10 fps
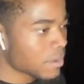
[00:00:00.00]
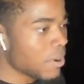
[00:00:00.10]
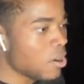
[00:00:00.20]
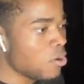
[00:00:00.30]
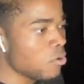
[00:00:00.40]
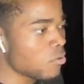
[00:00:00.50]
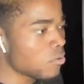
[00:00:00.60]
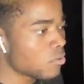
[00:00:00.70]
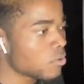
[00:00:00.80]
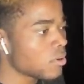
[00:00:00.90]
Come on.
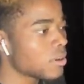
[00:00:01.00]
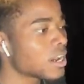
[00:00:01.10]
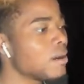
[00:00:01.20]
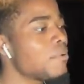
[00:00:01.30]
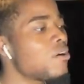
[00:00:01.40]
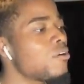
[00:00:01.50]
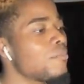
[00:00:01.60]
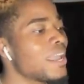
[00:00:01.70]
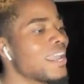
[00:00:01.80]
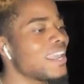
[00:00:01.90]
Come on,
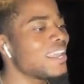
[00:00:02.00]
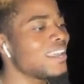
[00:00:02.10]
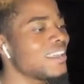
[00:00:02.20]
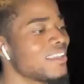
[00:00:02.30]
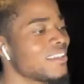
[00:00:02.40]
man.